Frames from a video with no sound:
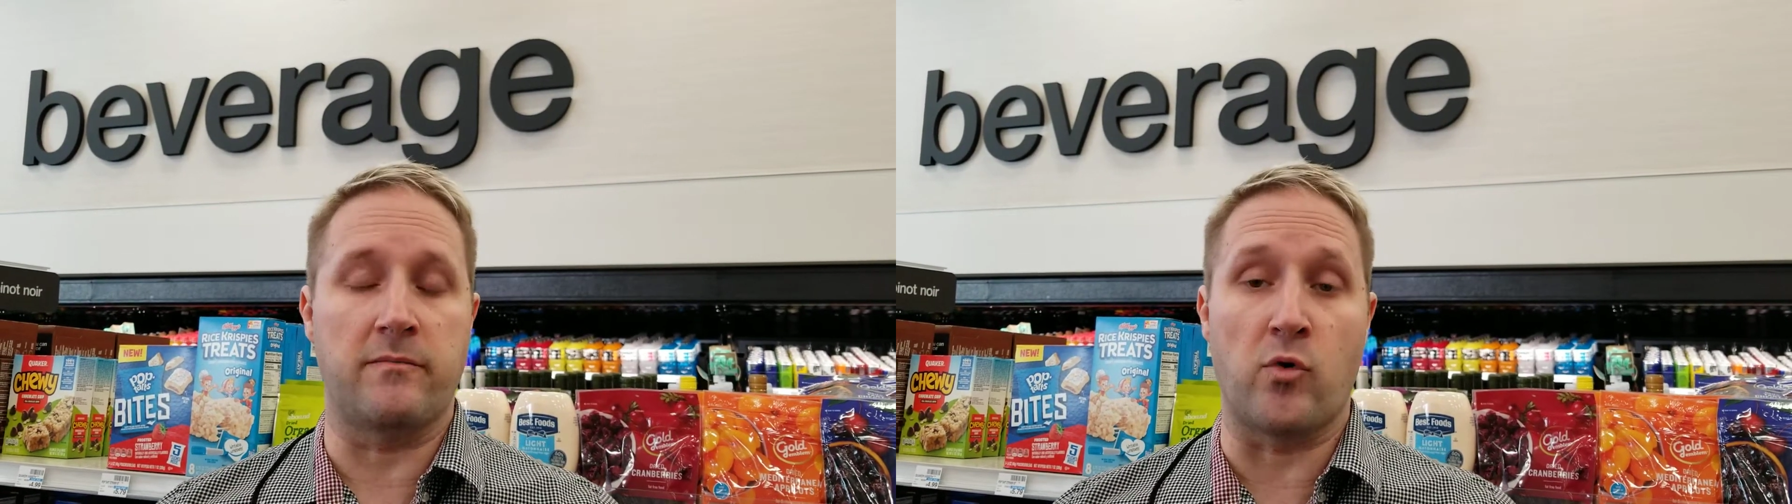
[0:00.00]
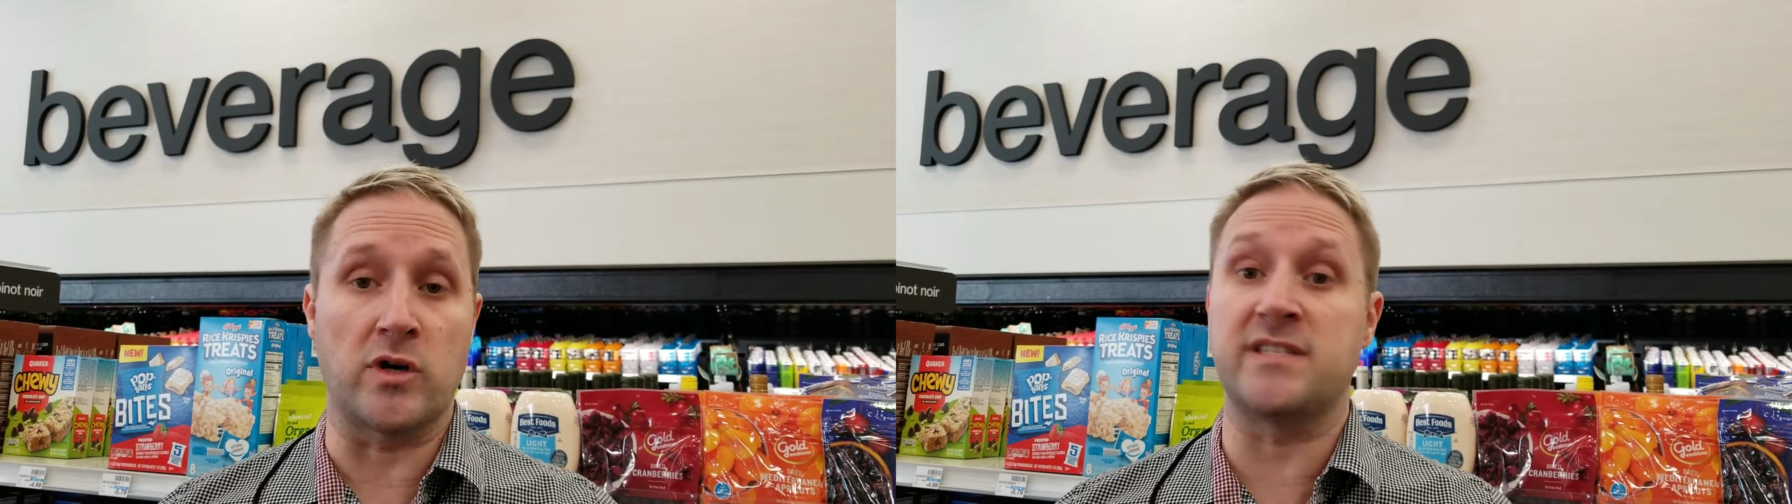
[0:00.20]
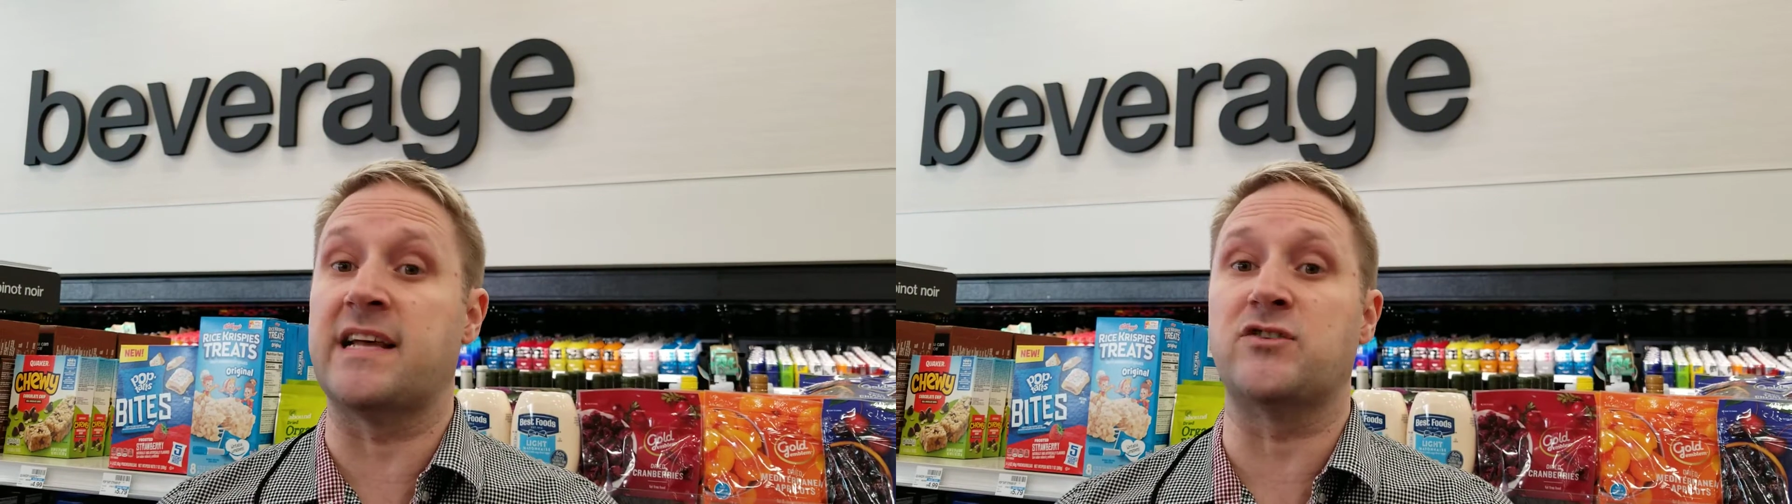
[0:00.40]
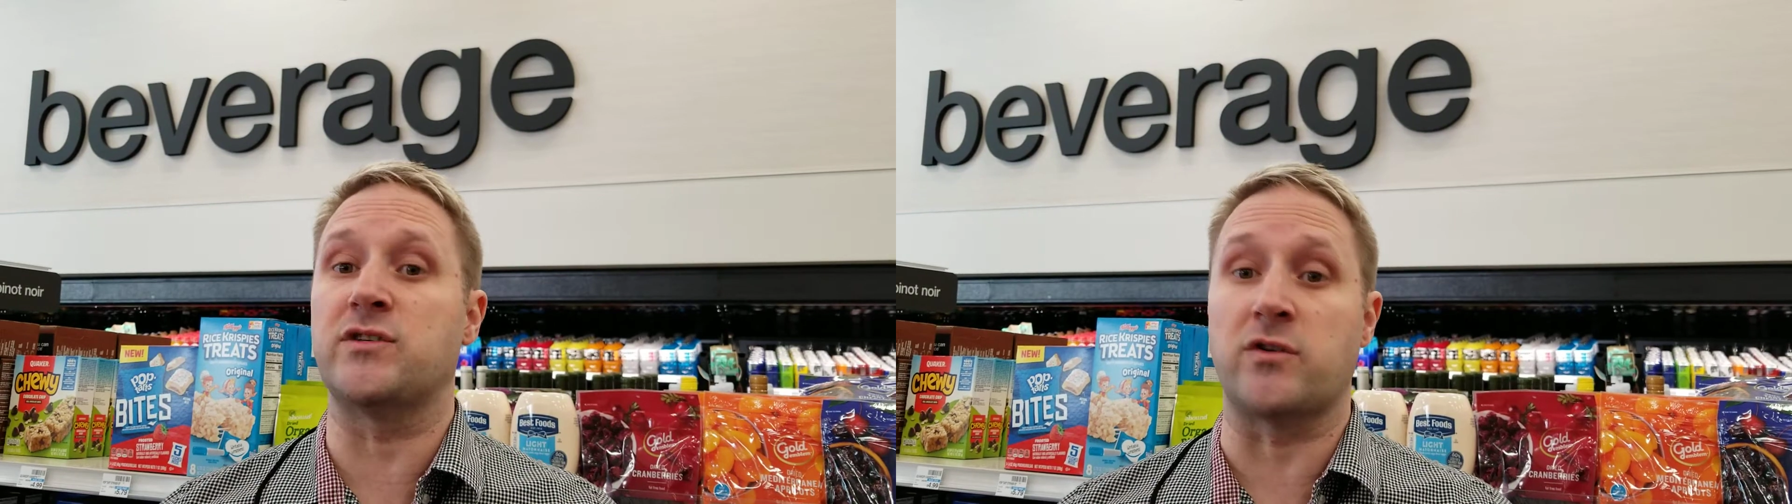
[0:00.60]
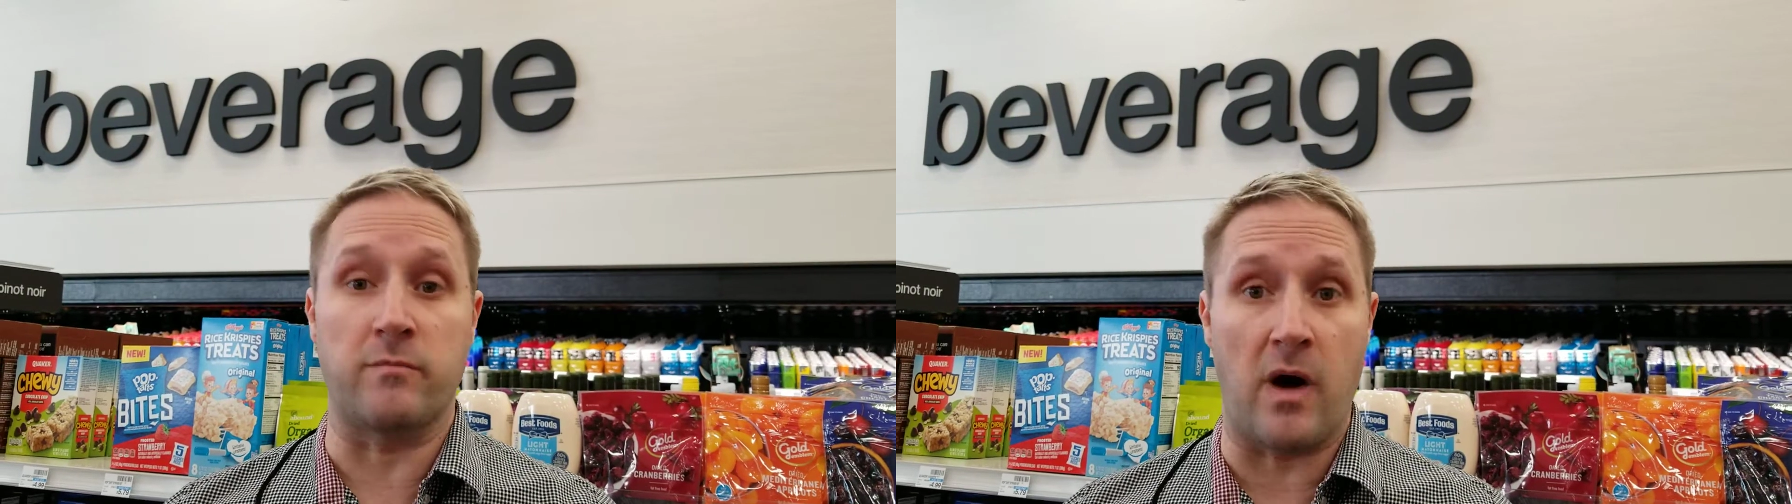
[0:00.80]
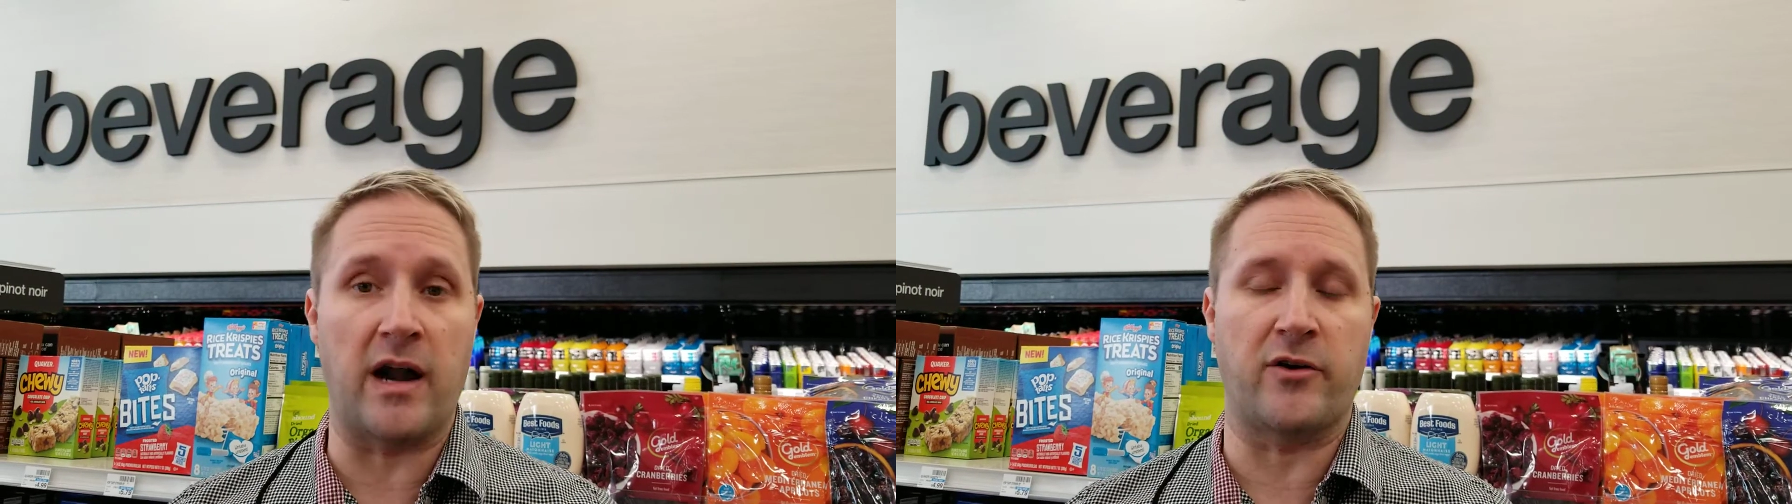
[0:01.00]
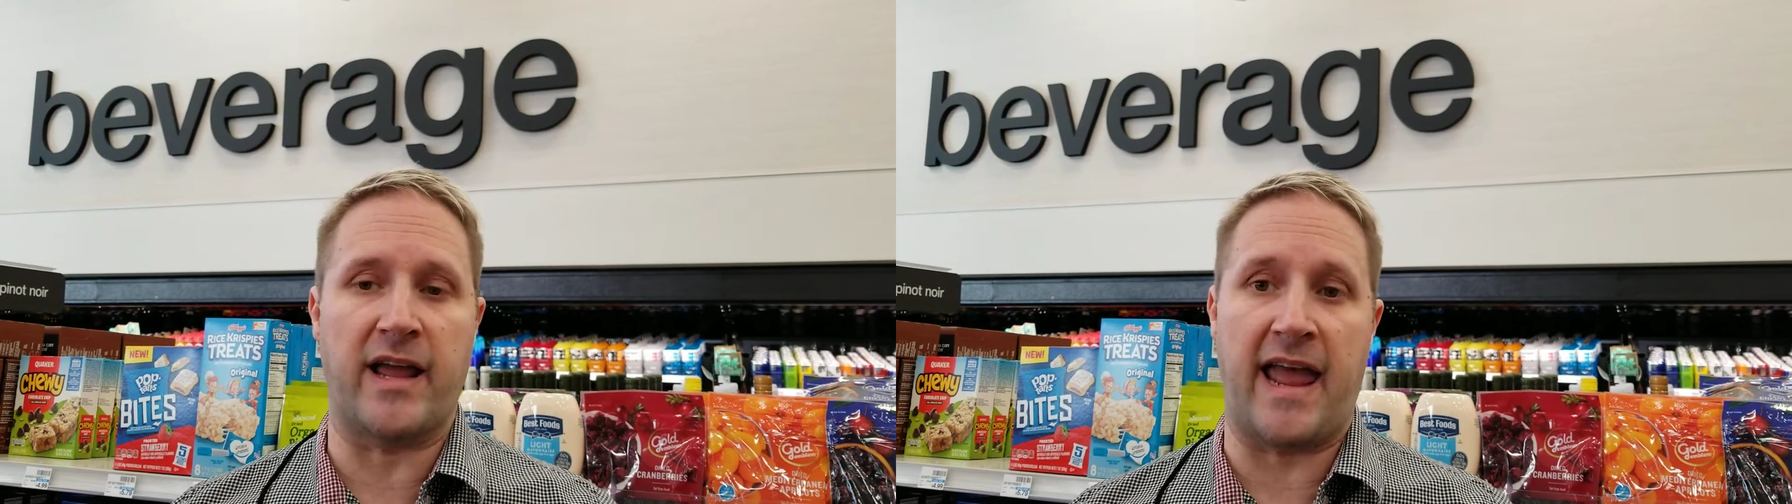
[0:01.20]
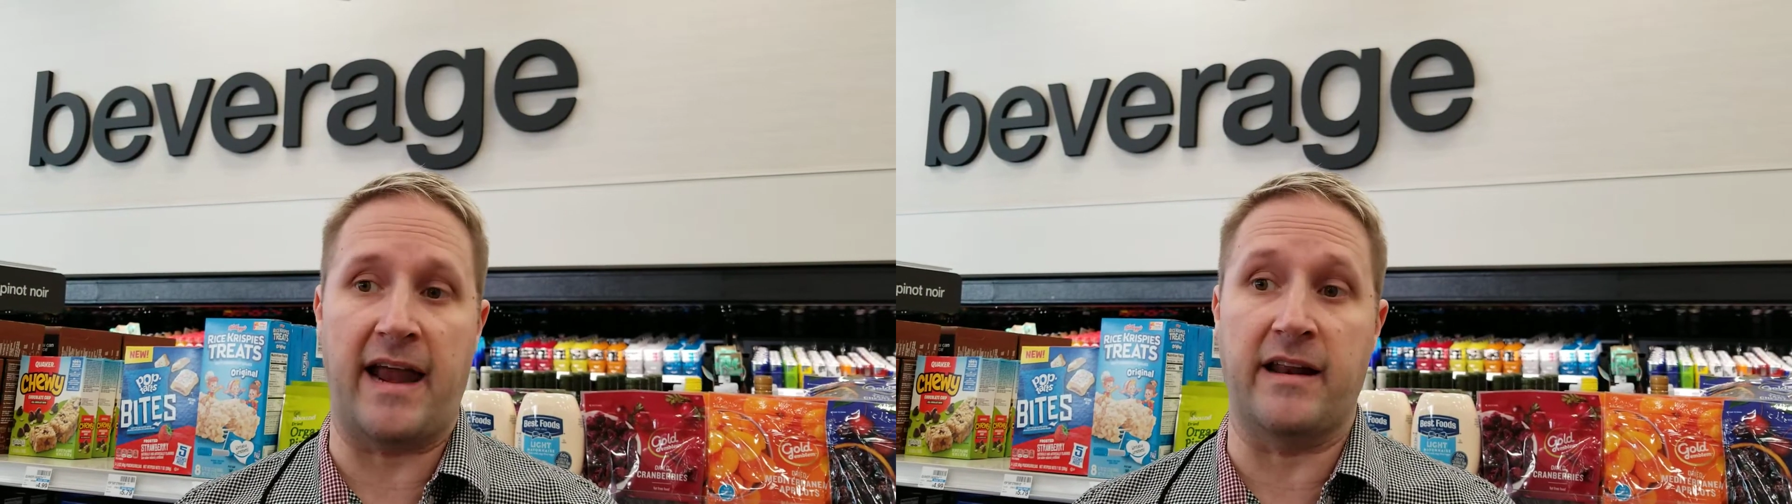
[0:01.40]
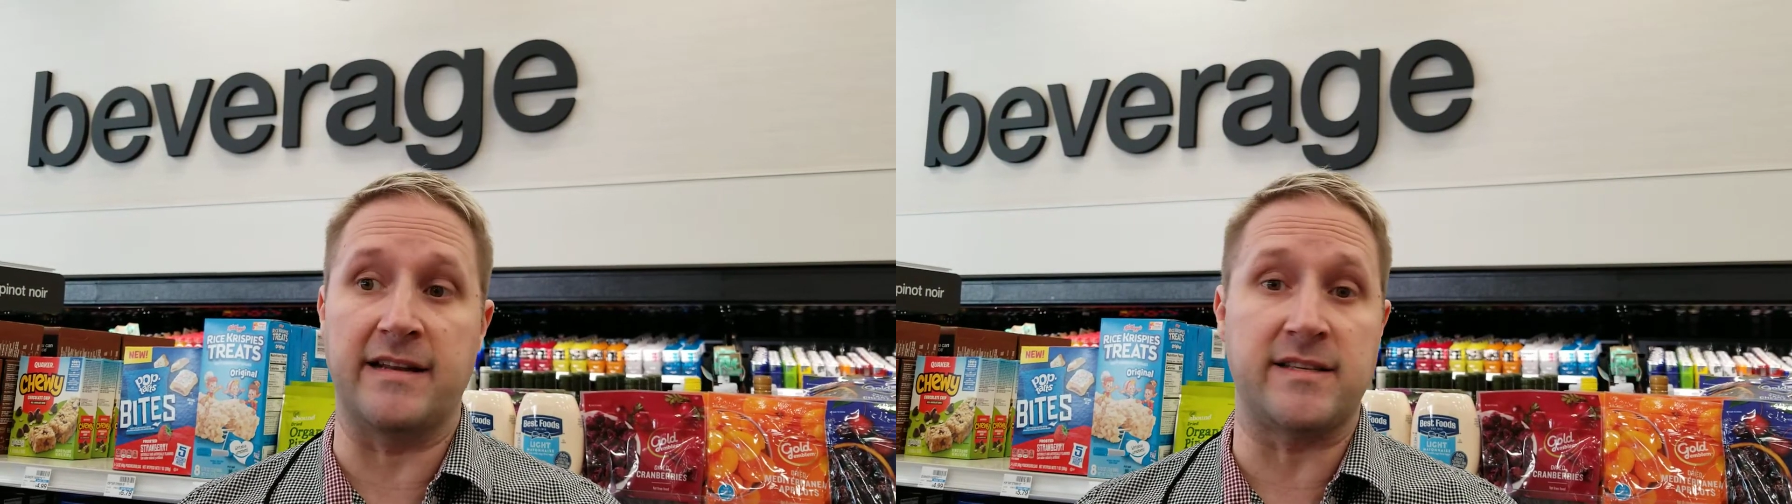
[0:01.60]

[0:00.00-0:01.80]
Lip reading: more centrist or moderate candidates